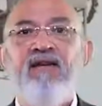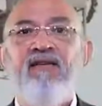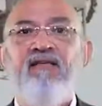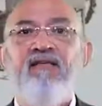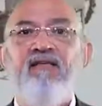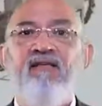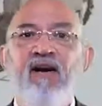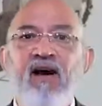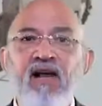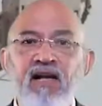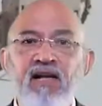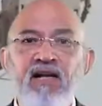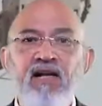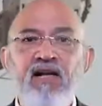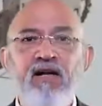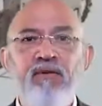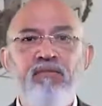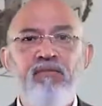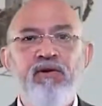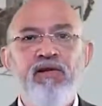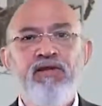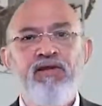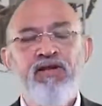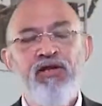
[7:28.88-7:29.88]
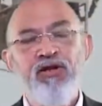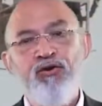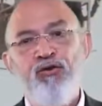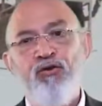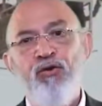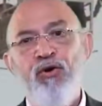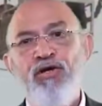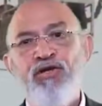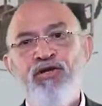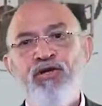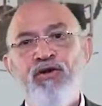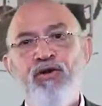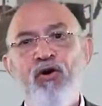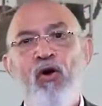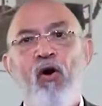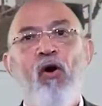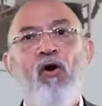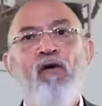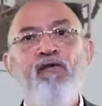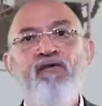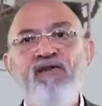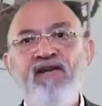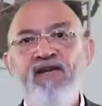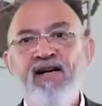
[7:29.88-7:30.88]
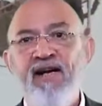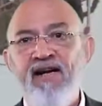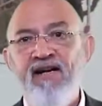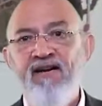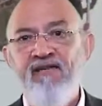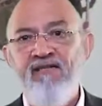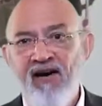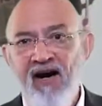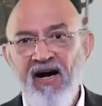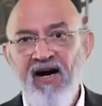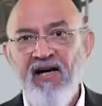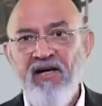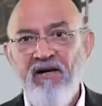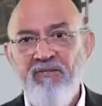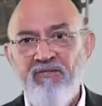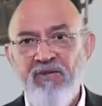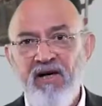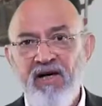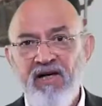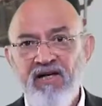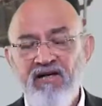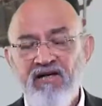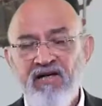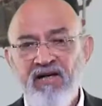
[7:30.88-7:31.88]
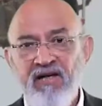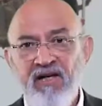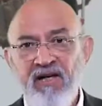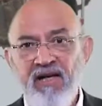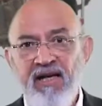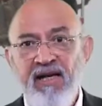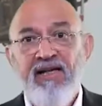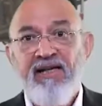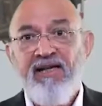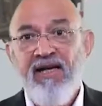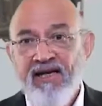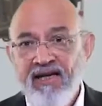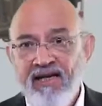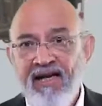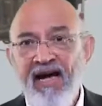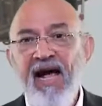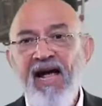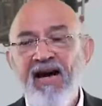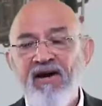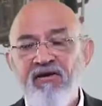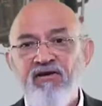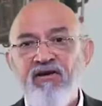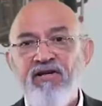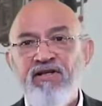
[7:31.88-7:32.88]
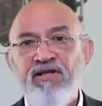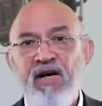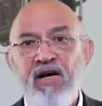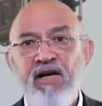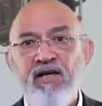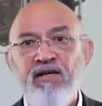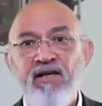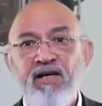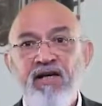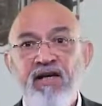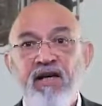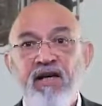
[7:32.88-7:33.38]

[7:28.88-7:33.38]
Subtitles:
the vulnerable situation of the environment that can result